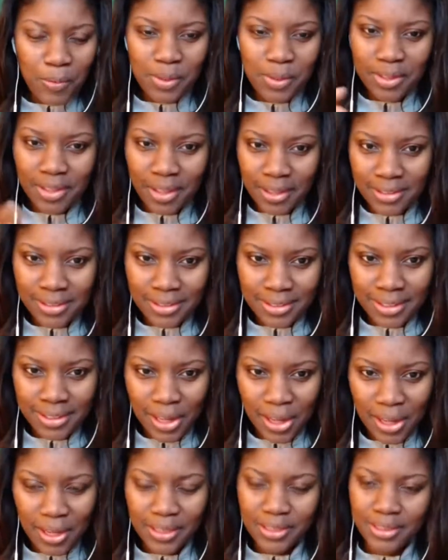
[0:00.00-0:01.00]
but that's
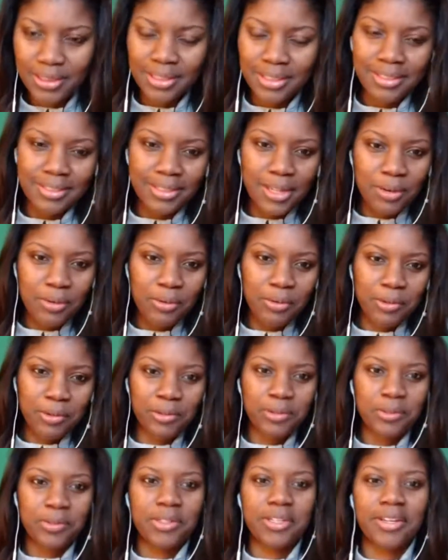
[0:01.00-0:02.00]
not what we're
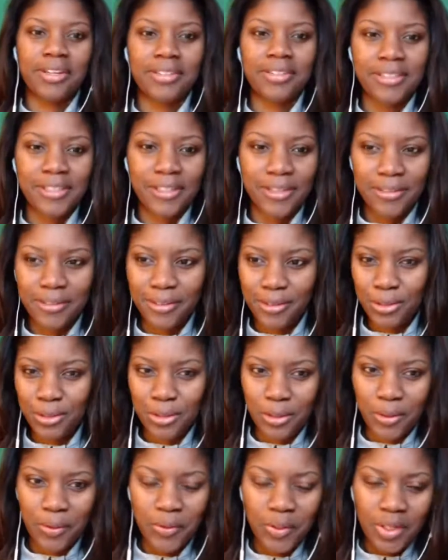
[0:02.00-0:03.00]
doing on this
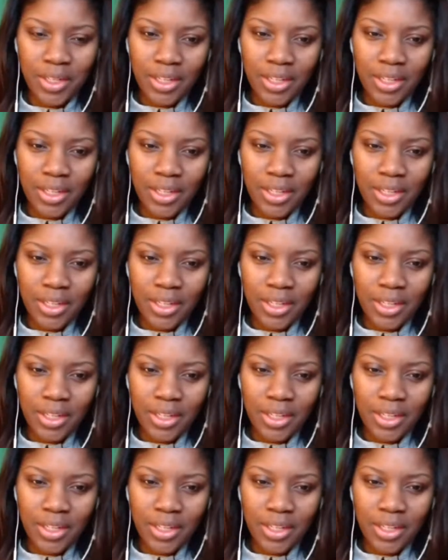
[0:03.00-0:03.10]
show.